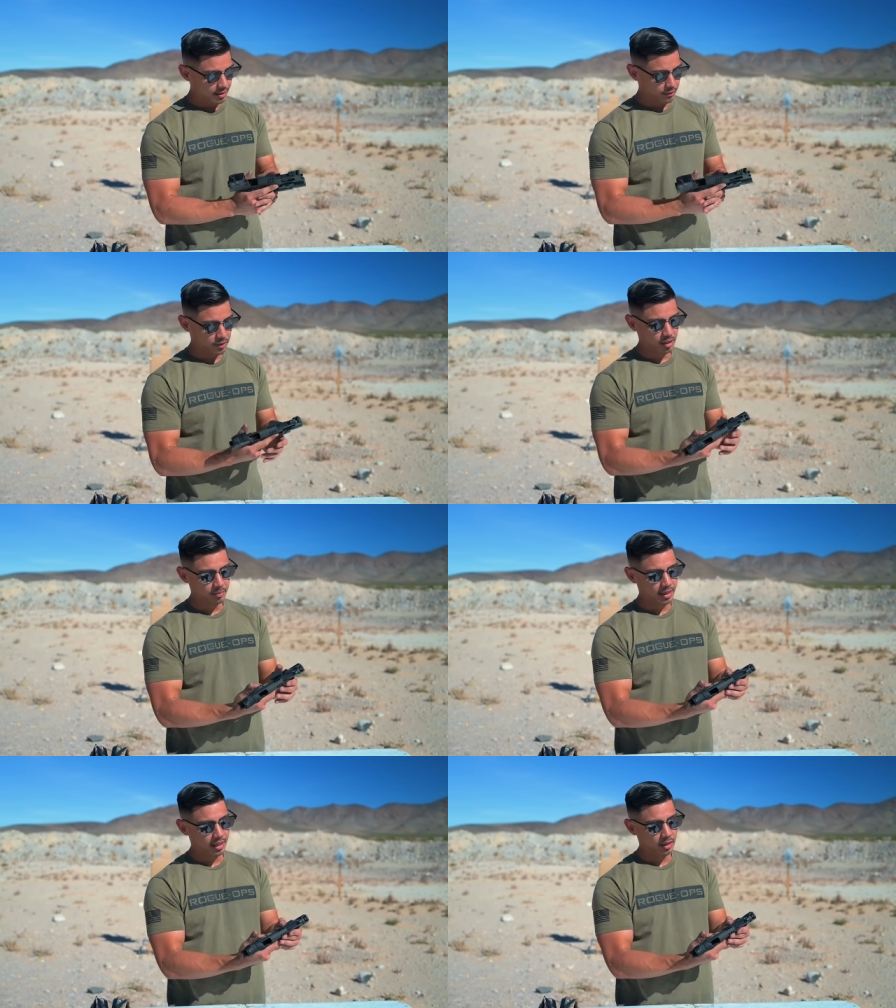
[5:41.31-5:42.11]
for
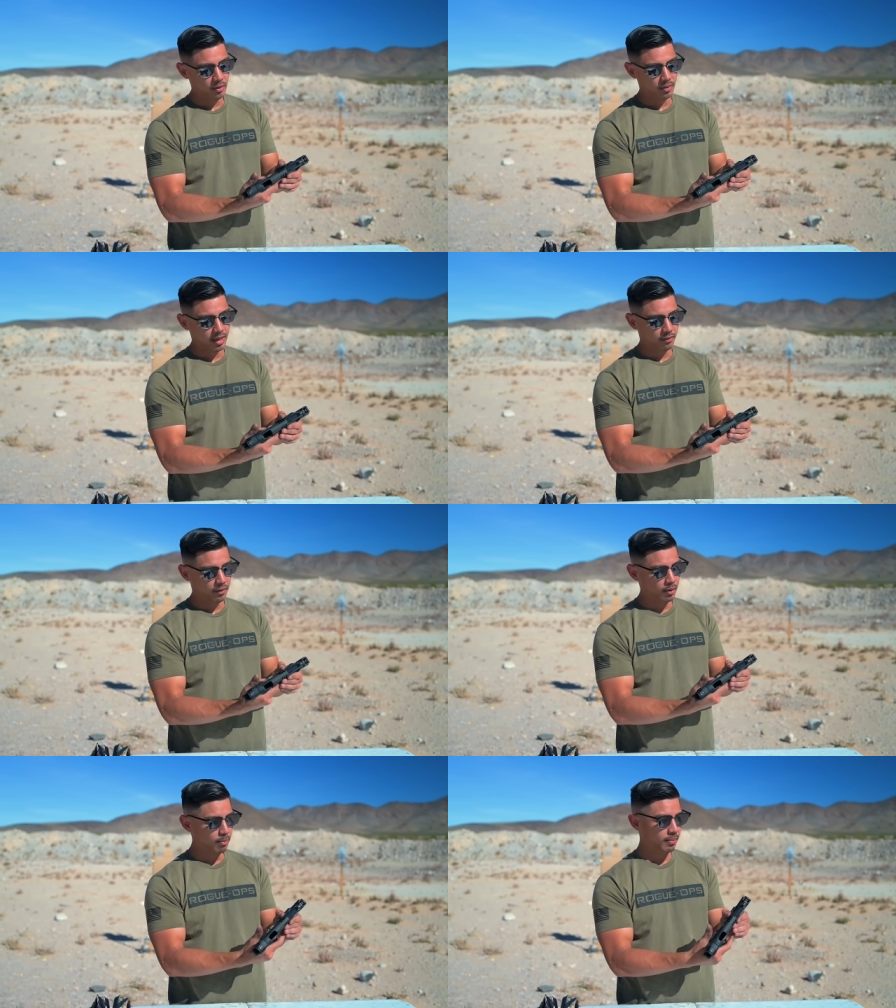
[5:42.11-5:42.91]
something that can go on
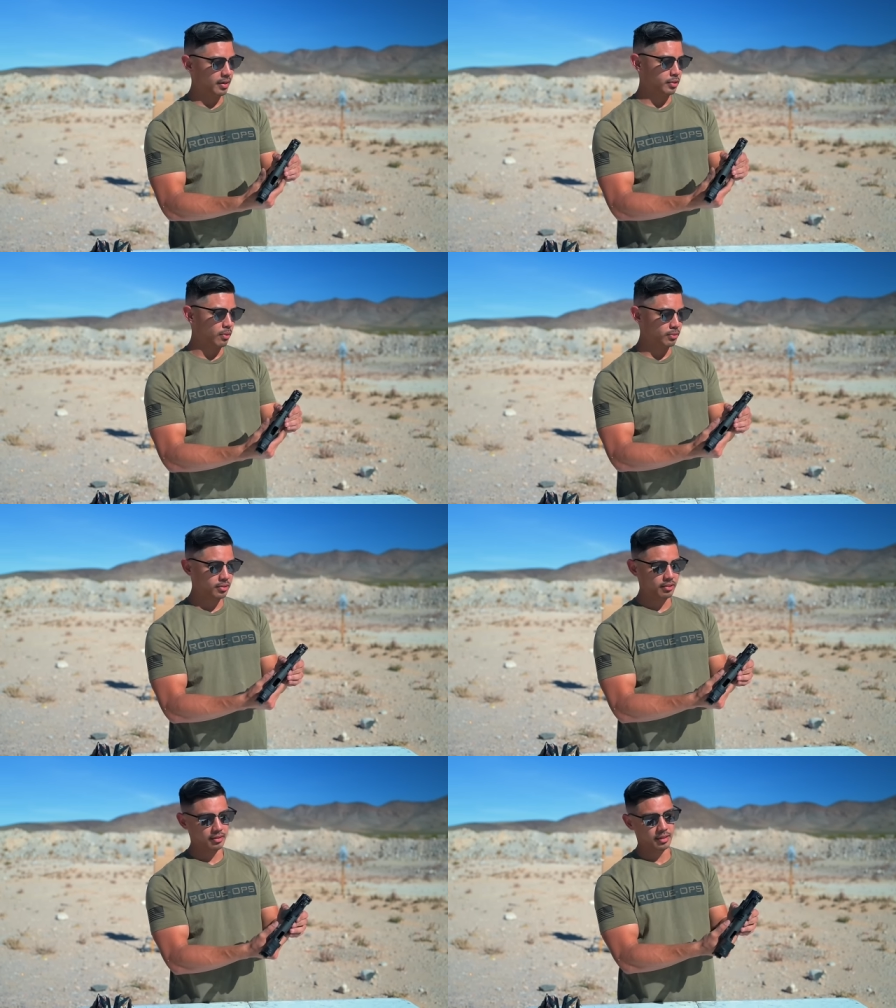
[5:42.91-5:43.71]
everybody's
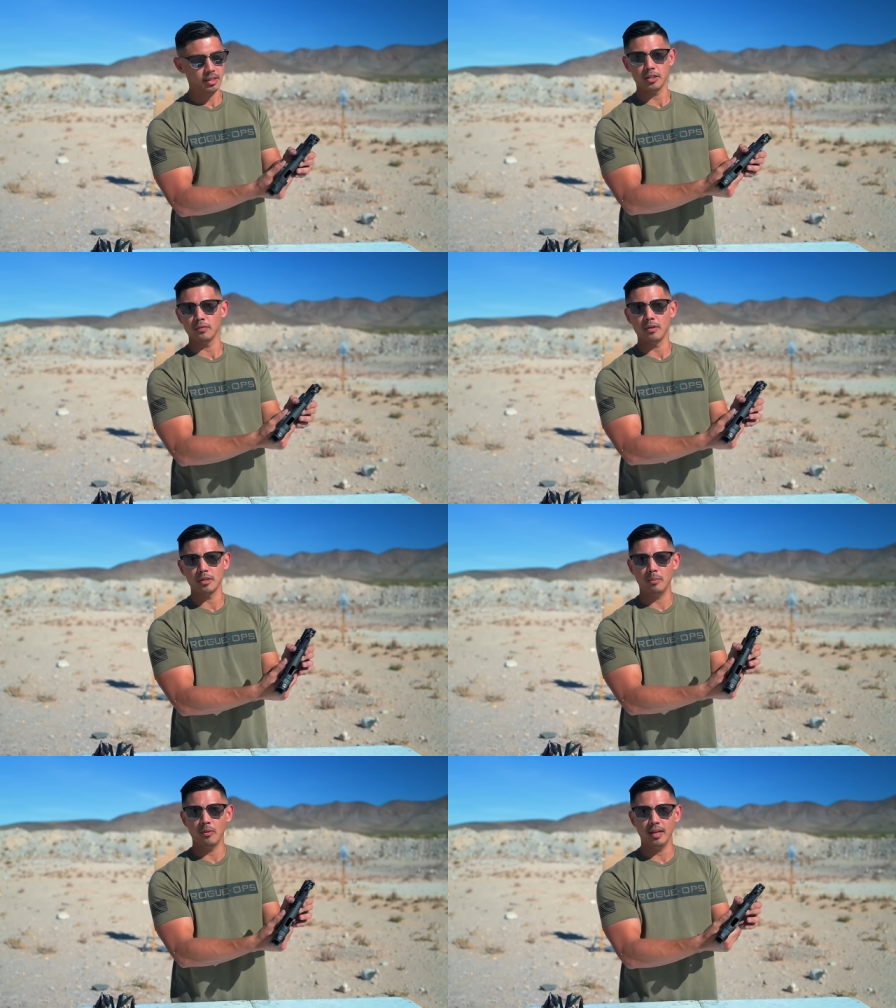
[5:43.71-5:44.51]
holster, because it just folds
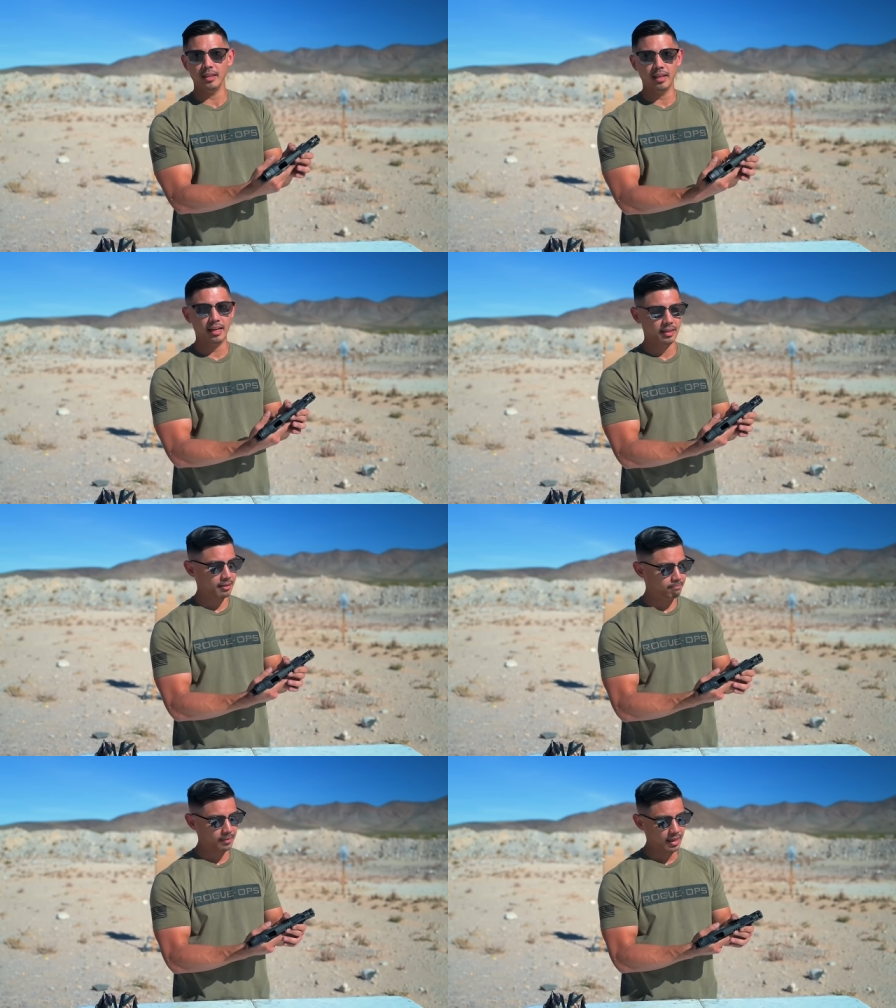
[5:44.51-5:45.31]
up away like that,
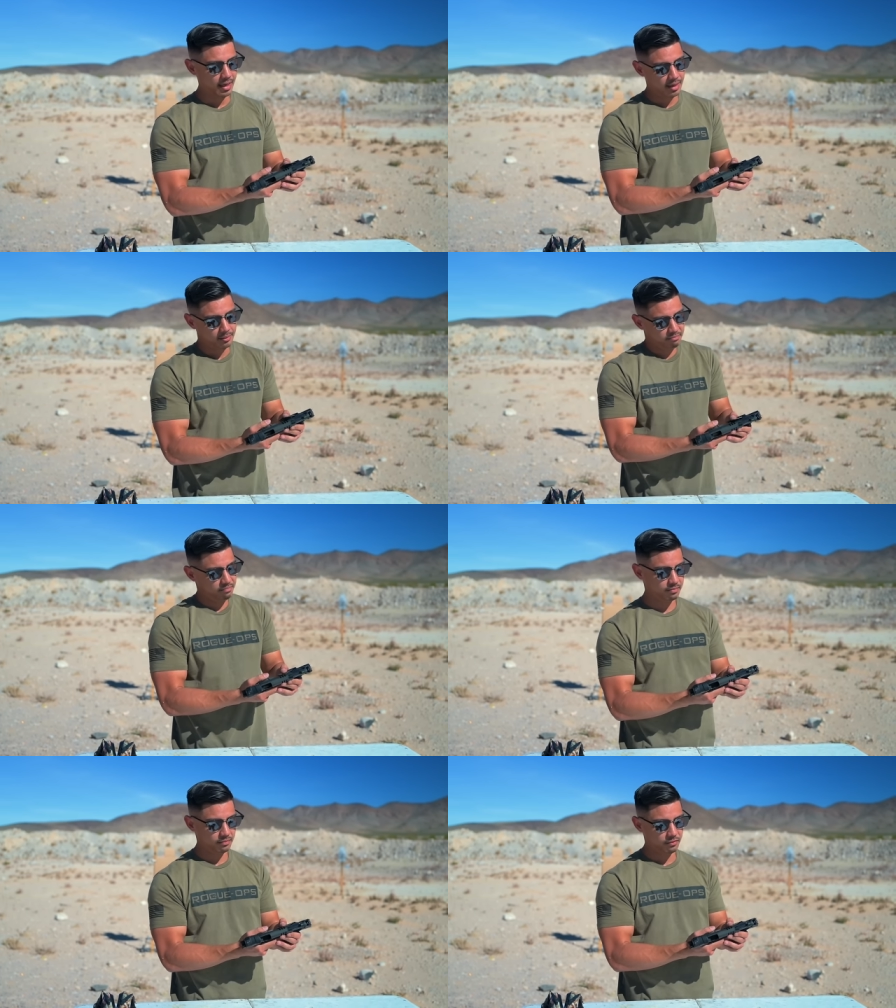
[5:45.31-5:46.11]
I
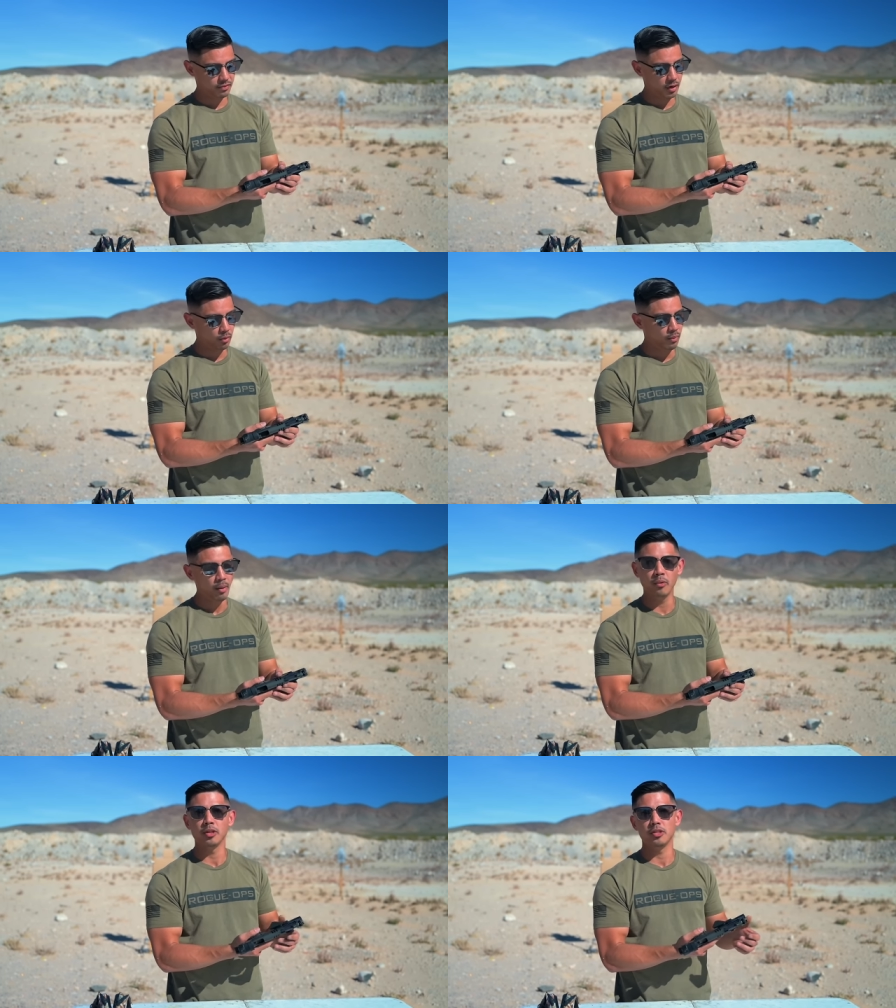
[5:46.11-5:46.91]
figure why
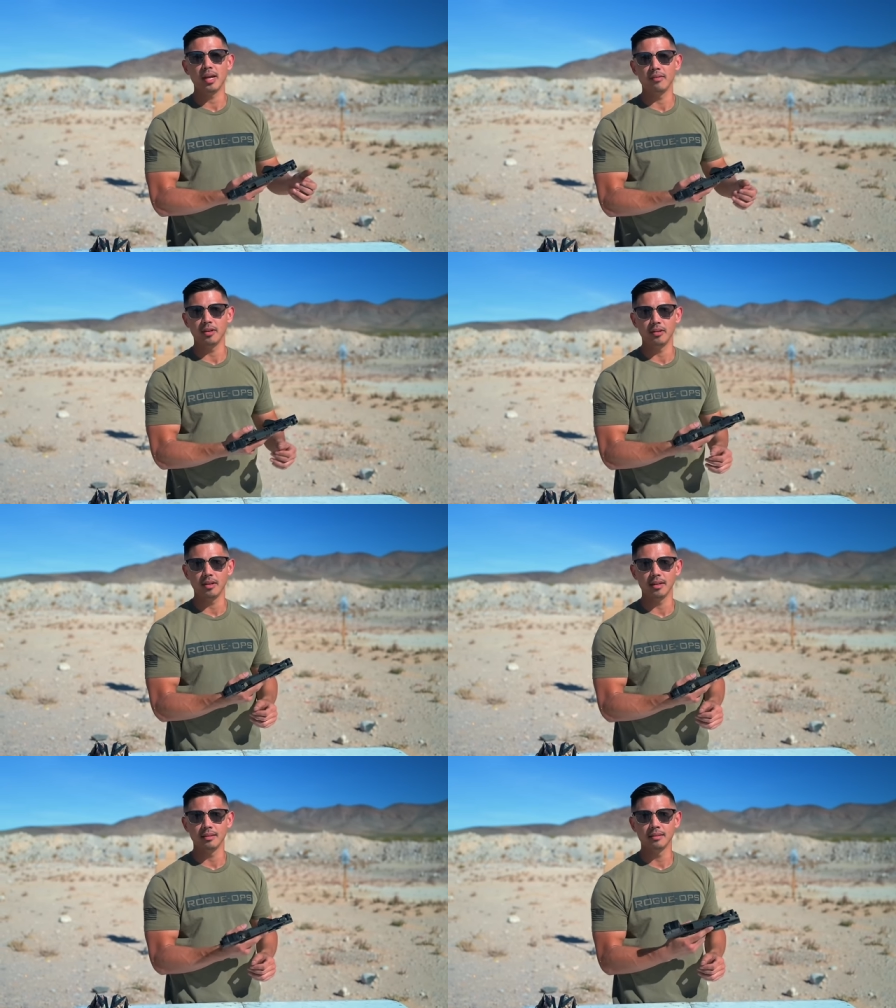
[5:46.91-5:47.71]
wouldn't you have it on your
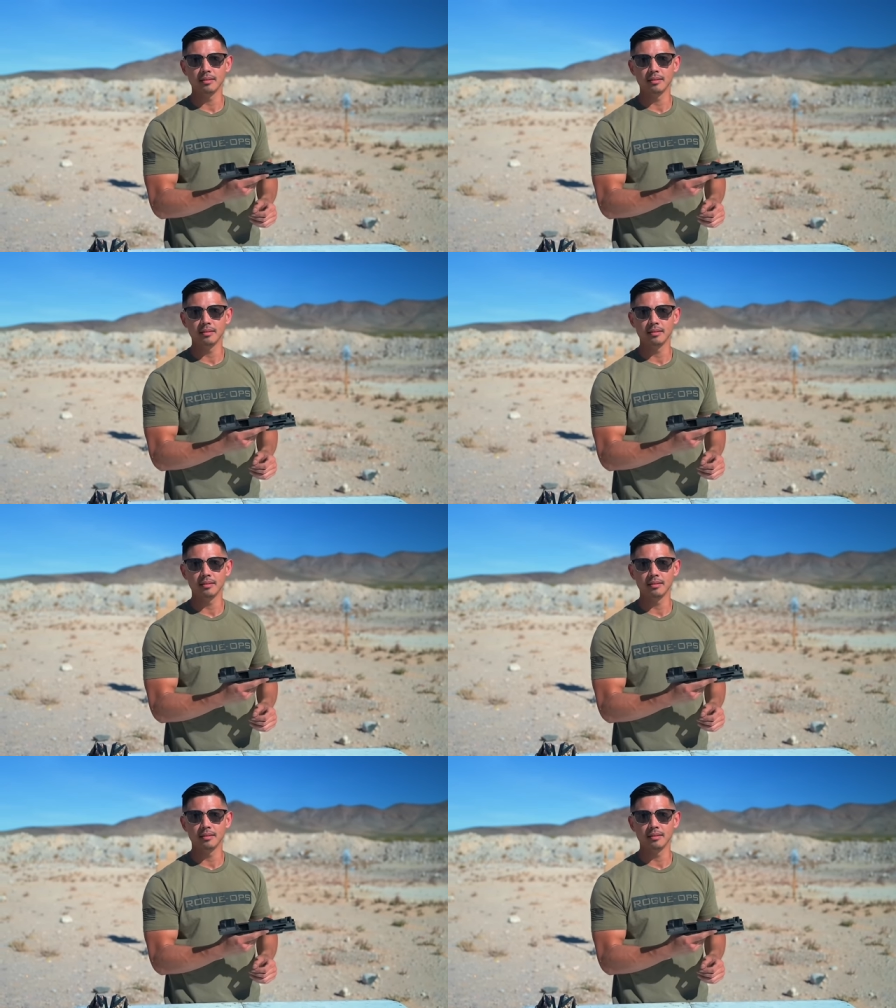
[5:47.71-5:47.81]
gun?